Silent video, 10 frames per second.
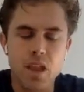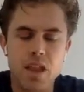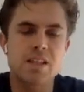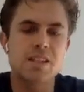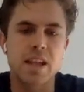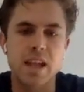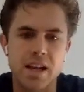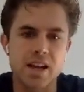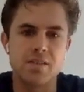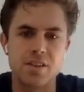instigate
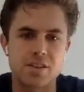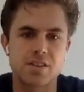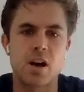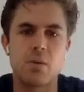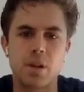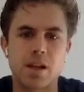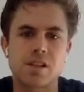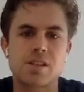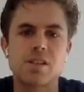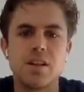any of this
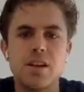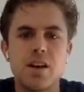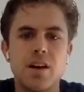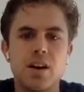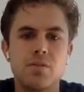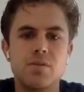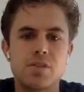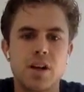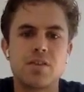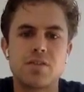complex
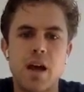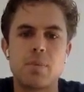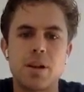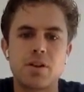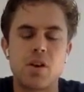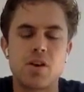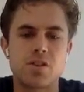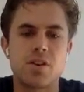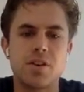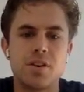stuff happening
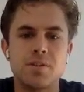cross-shard.